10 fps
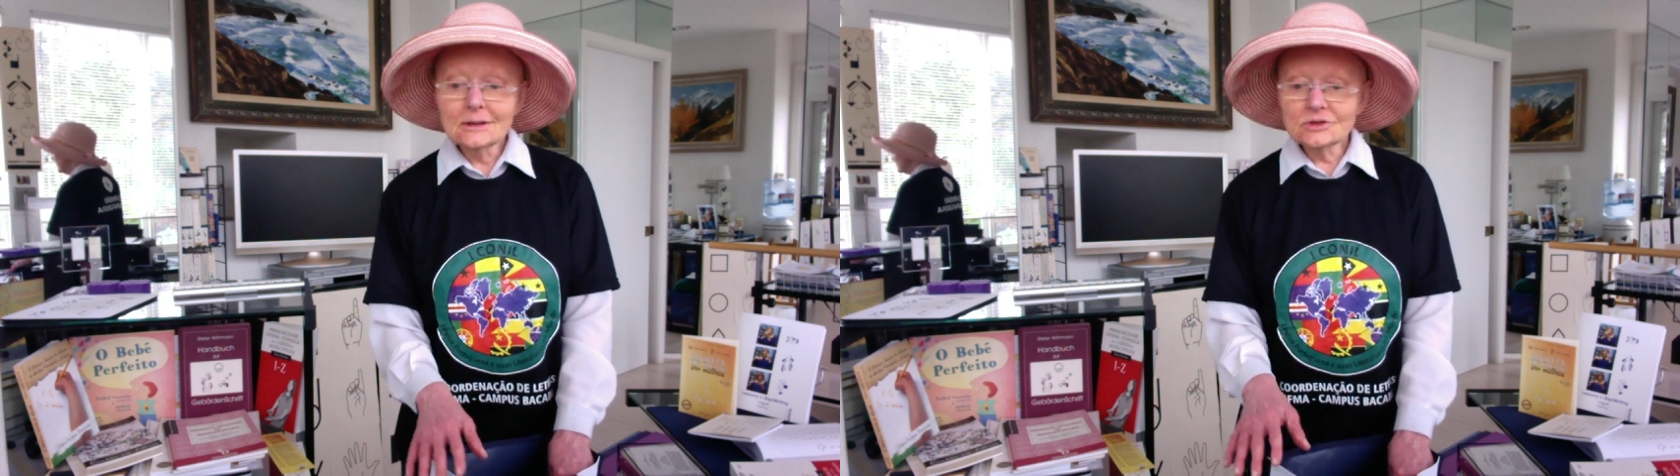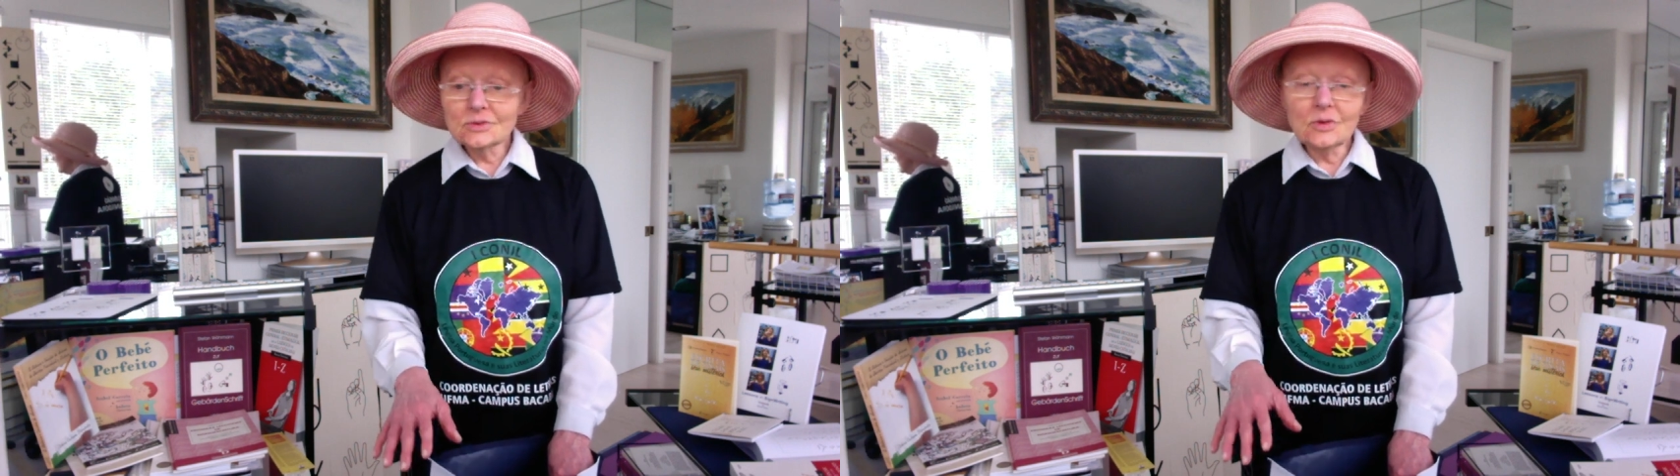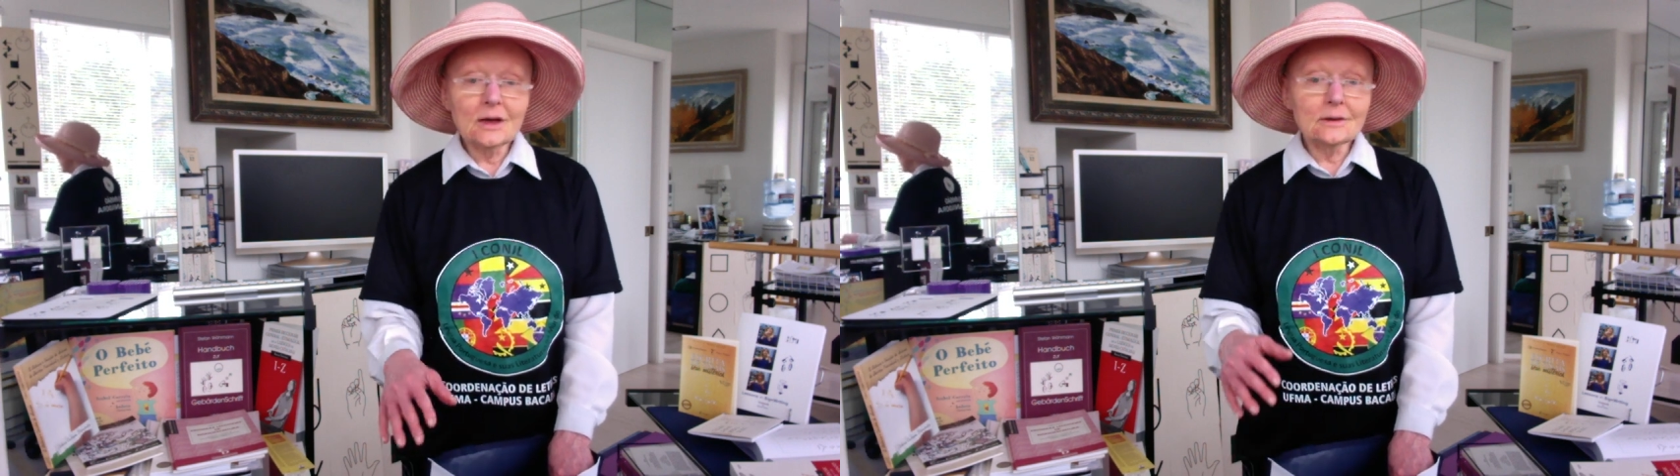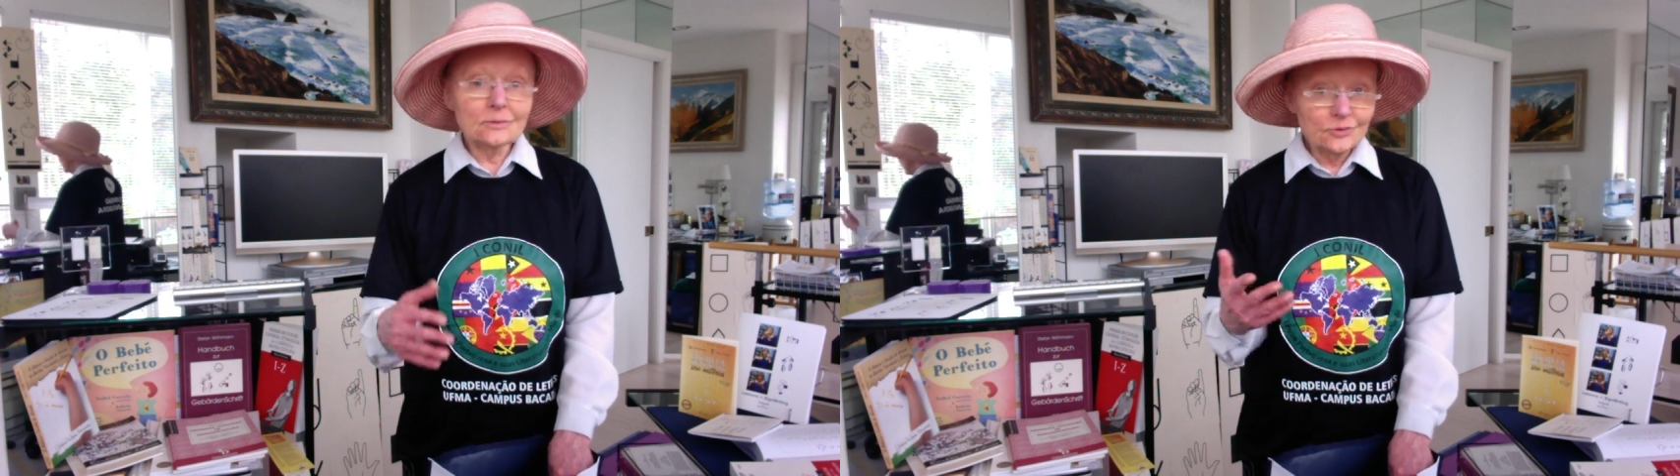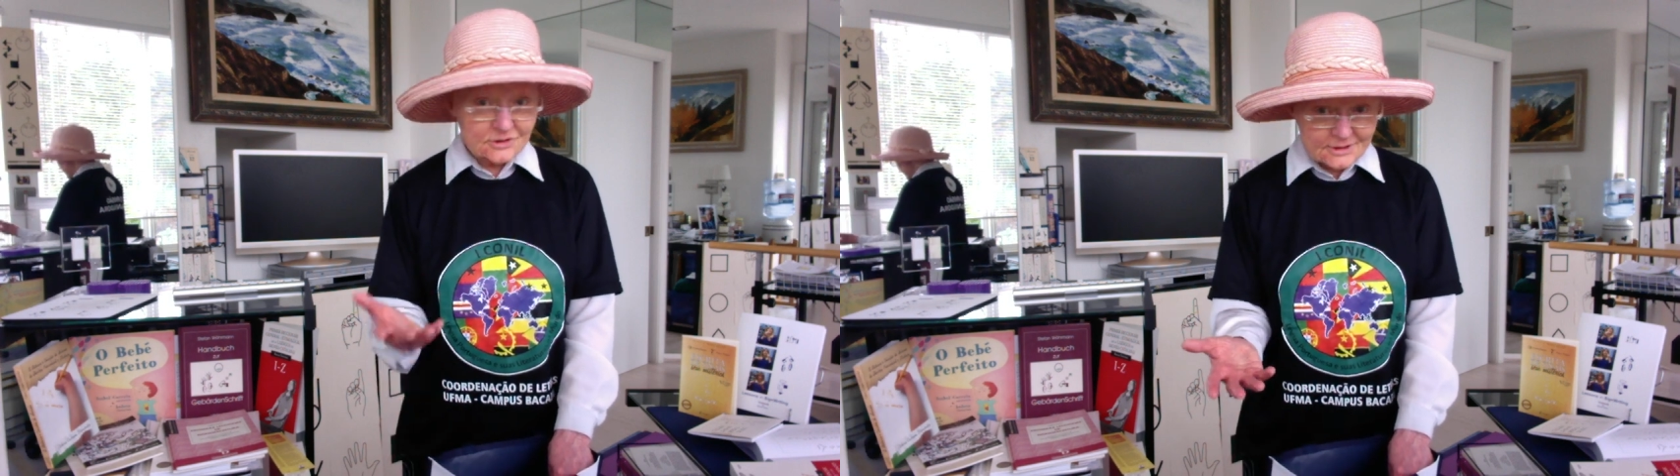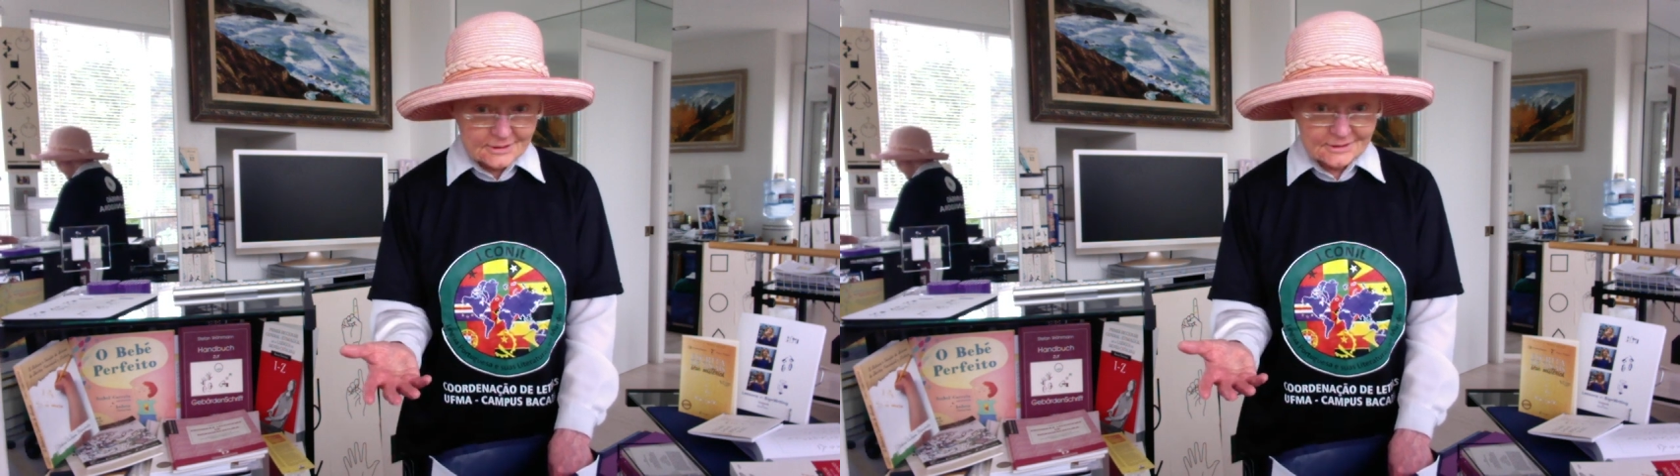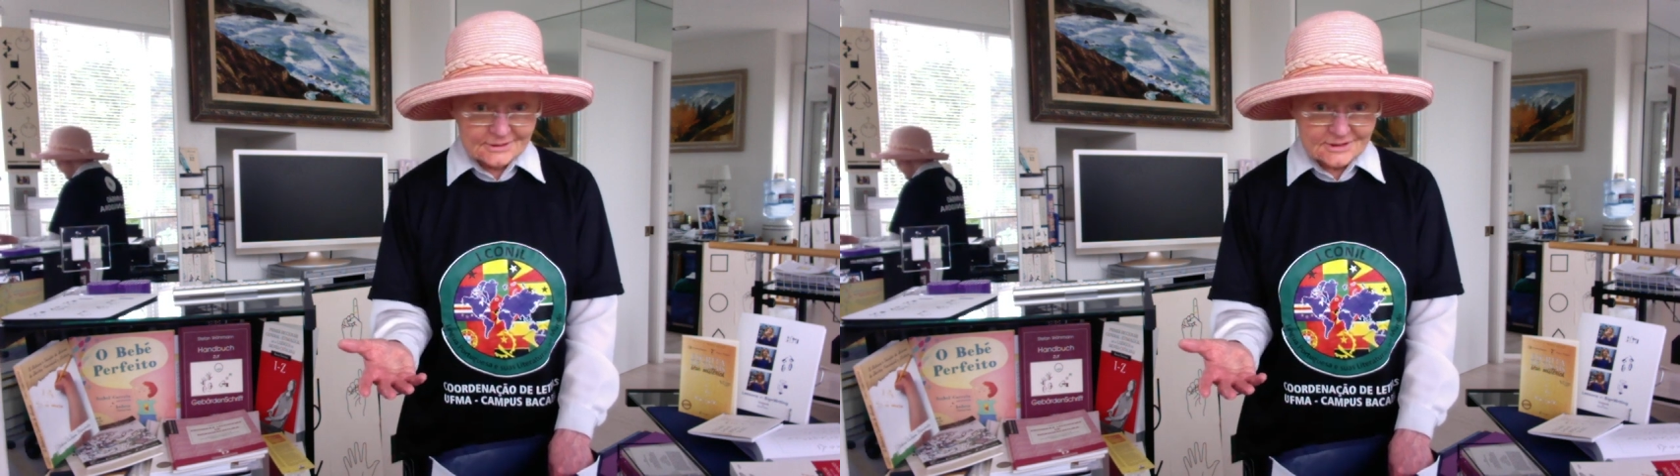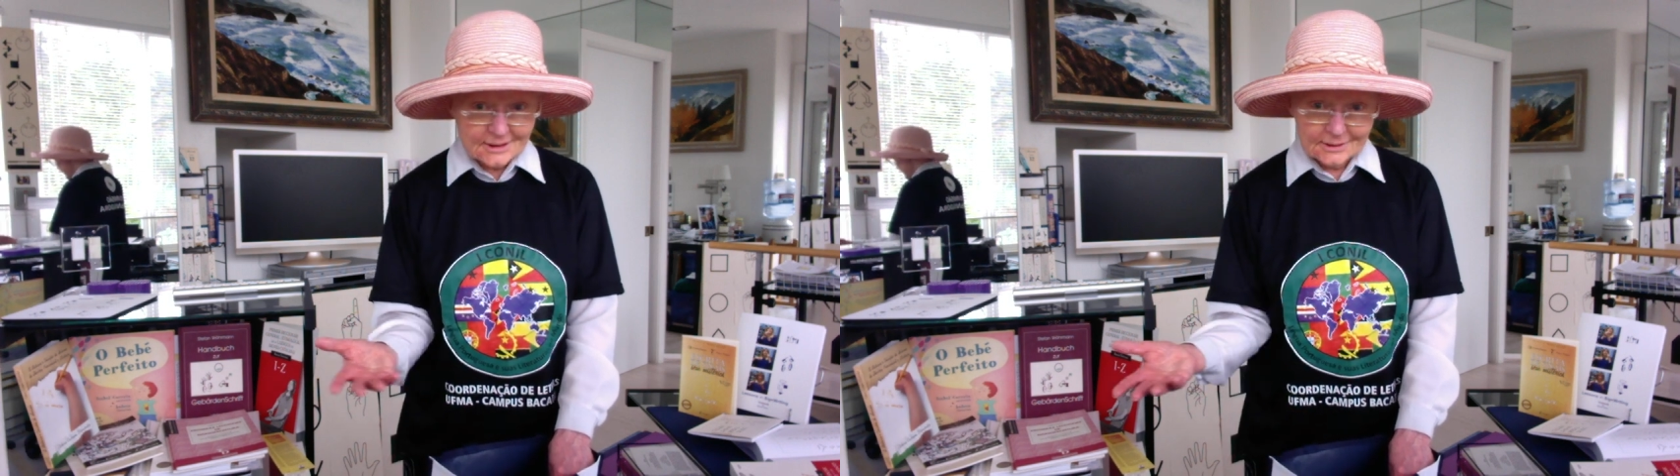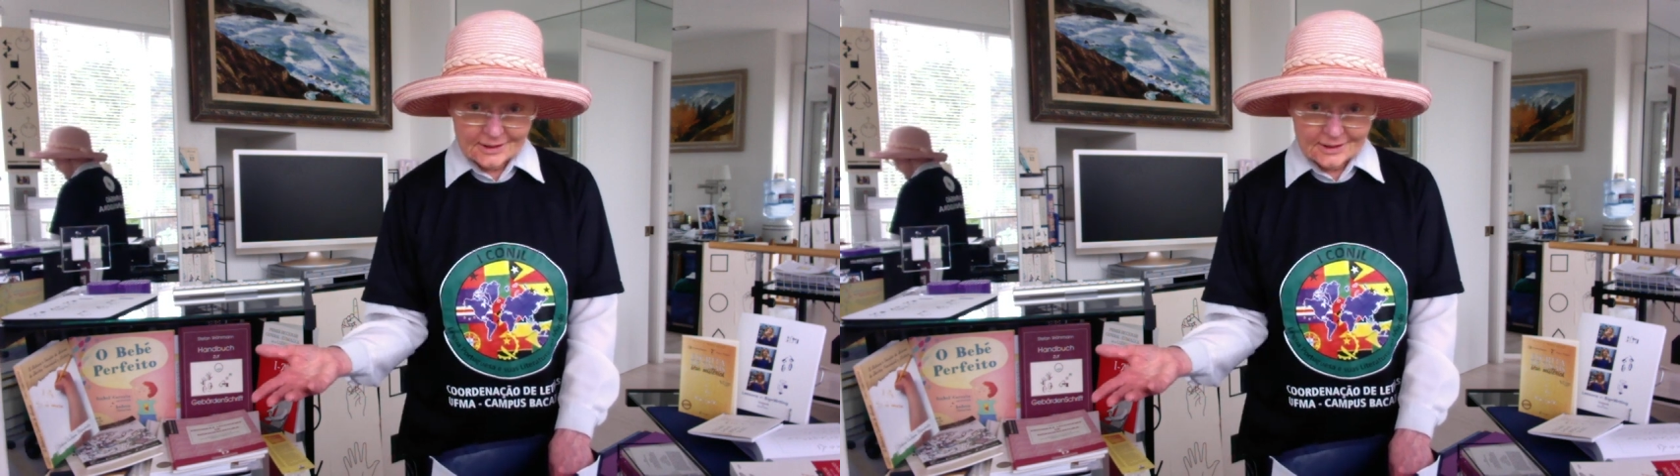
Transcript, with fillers: to write Brazilian sign